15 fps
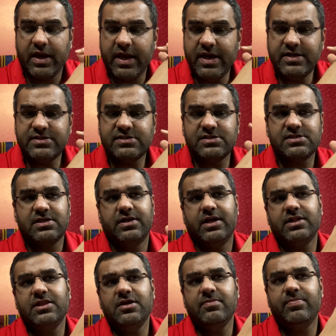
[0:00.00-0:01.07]
It's
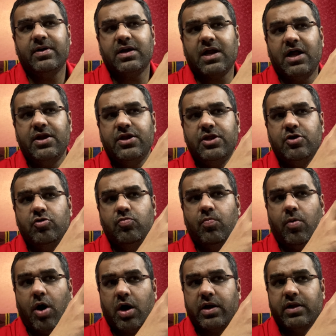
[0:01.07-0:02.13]
nothing but a new
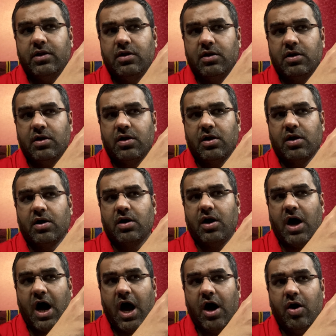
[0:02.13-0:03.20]
model
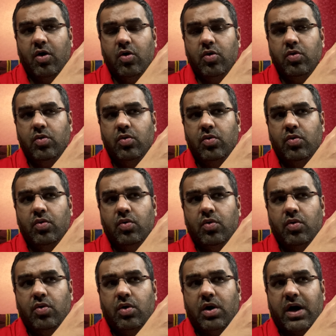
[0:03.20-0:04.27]
how
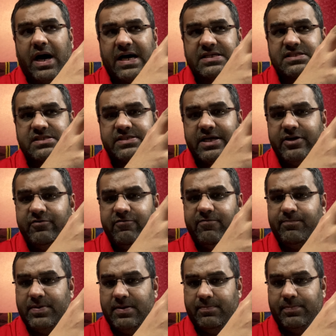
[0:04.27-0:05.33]
a set
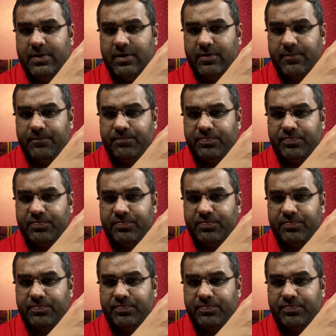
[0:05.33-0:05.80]
of people